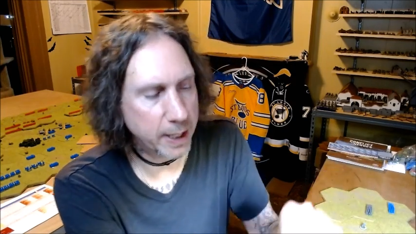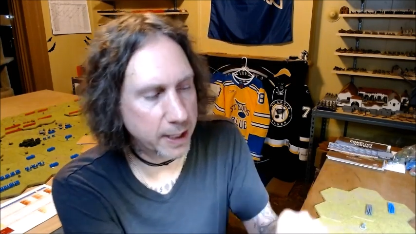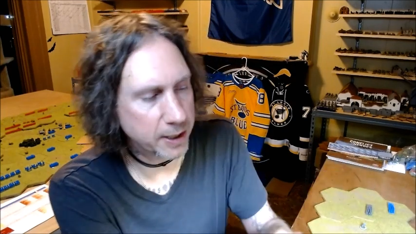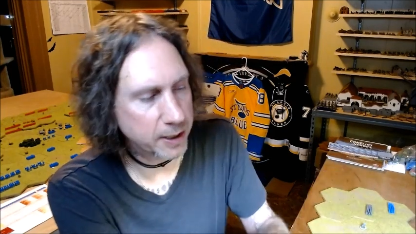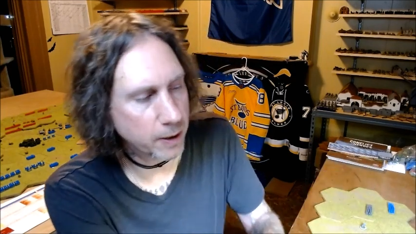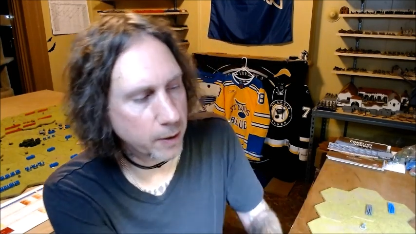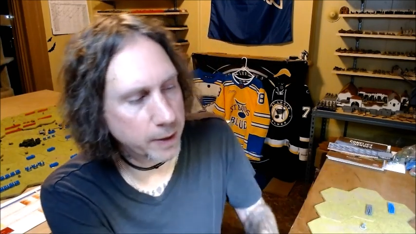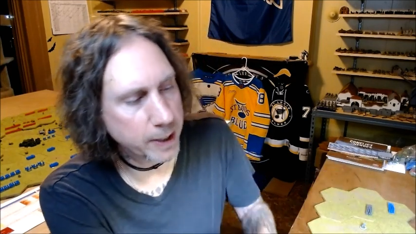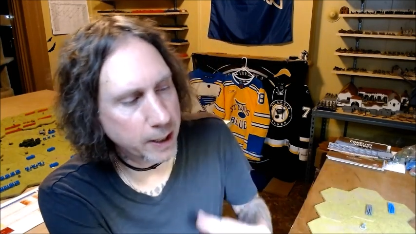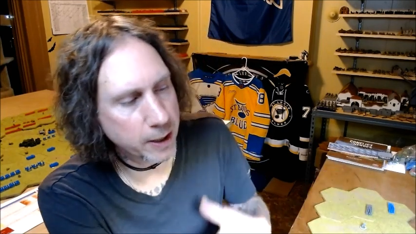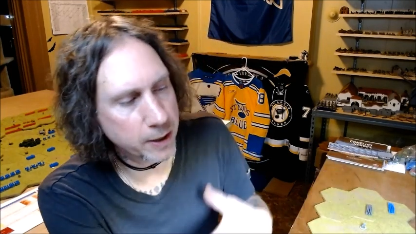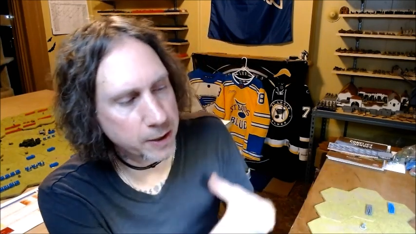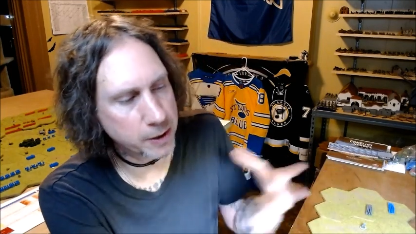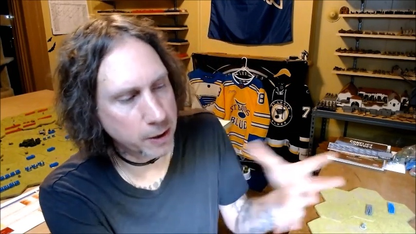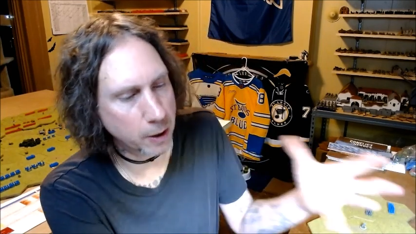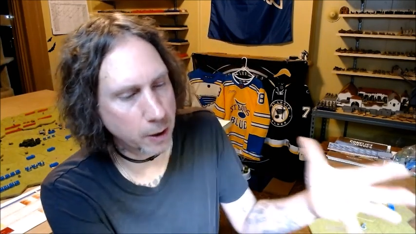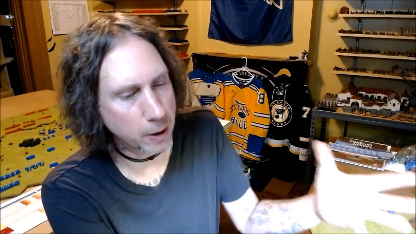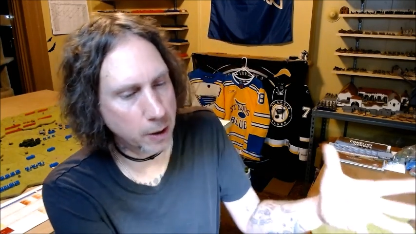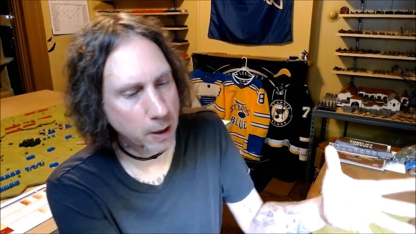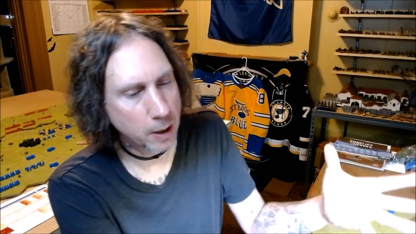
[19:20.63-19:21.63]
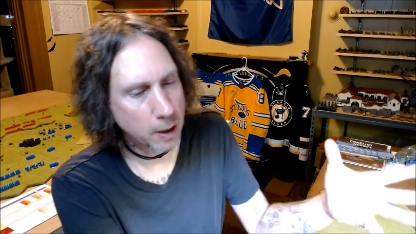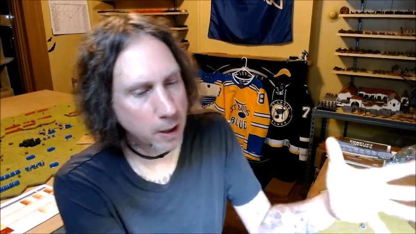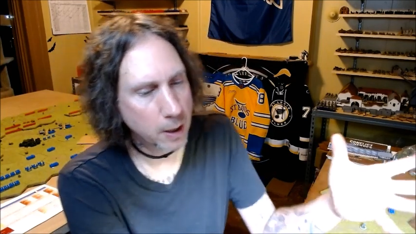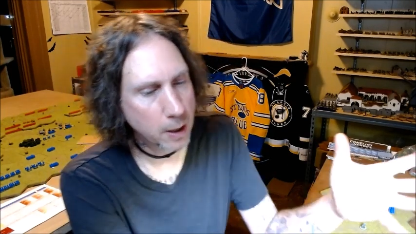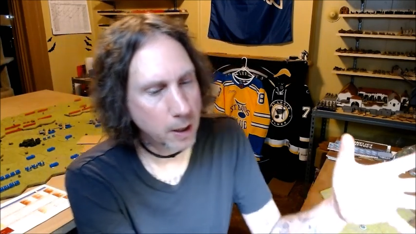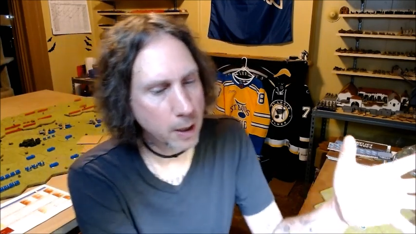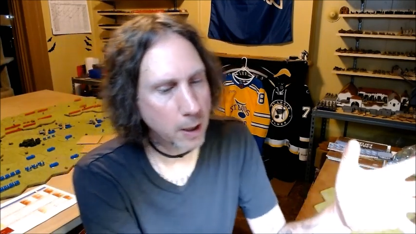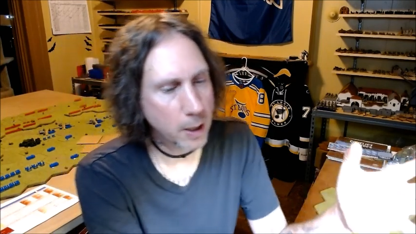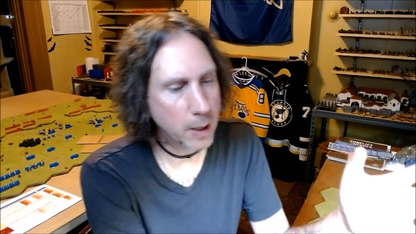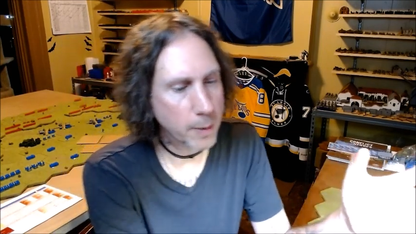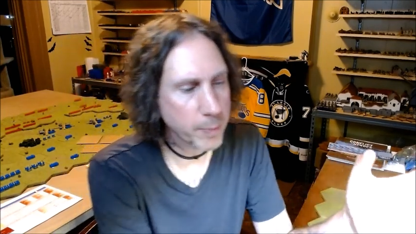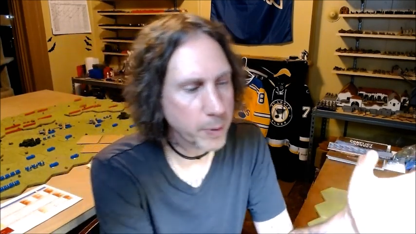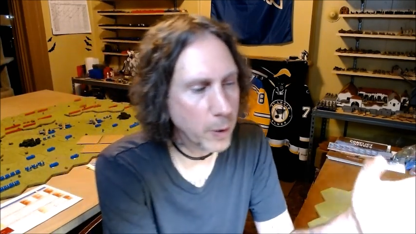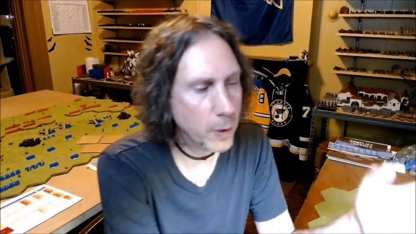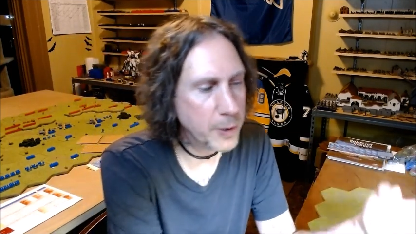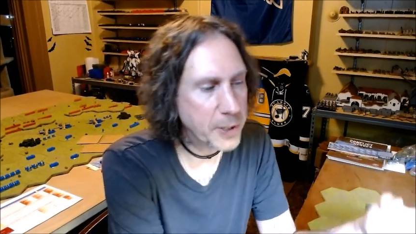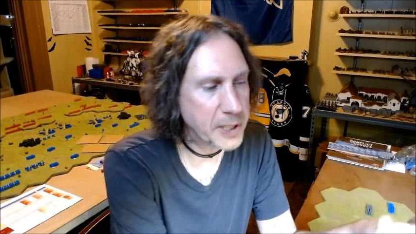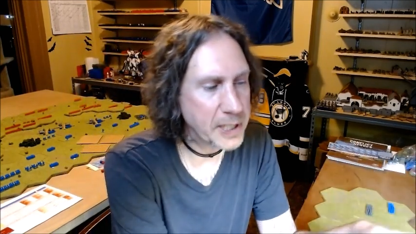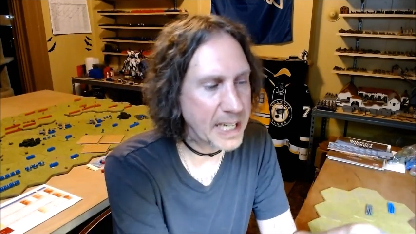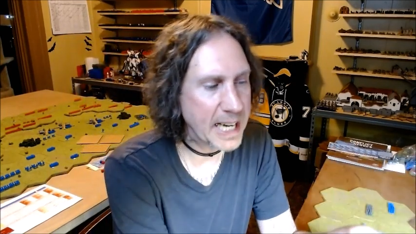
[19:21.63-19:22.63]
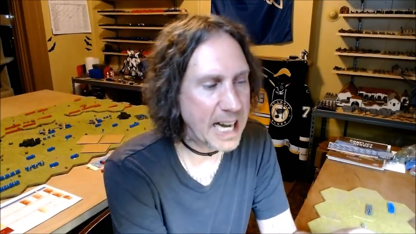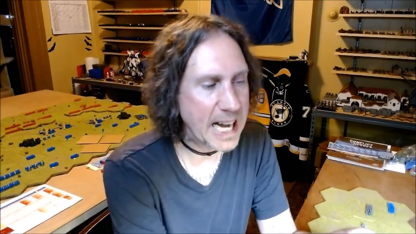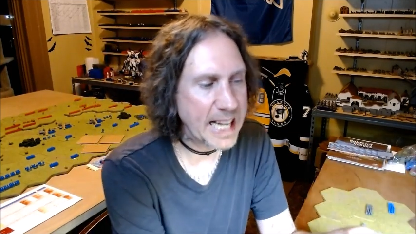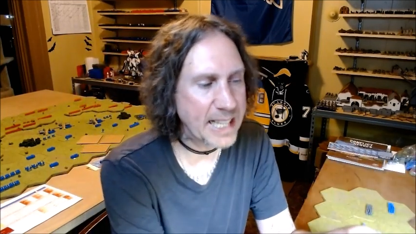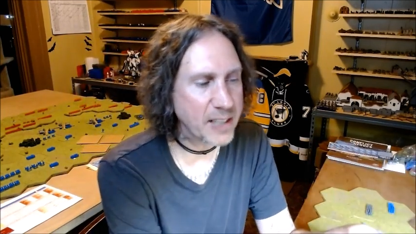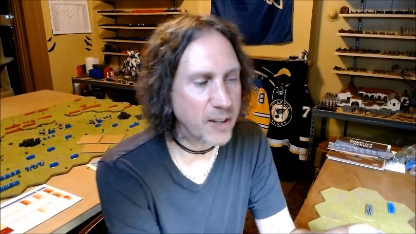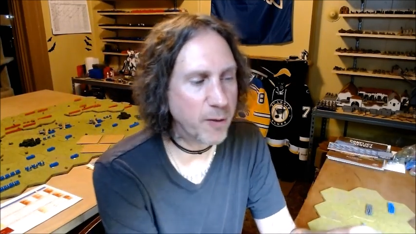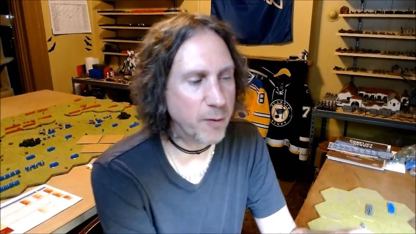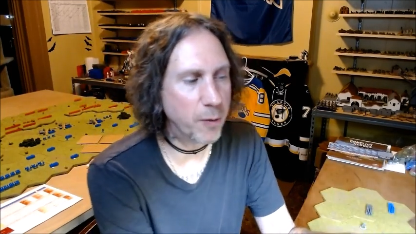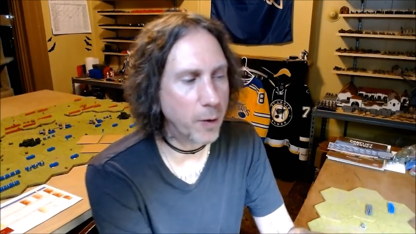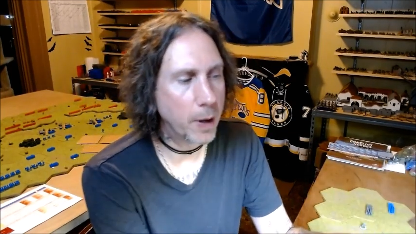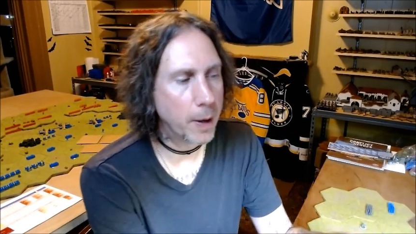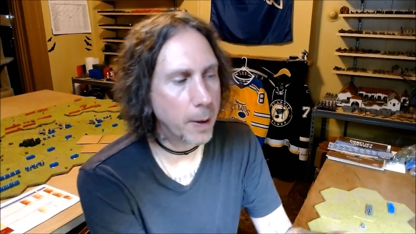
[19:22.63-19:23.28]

So there's your pros and cons of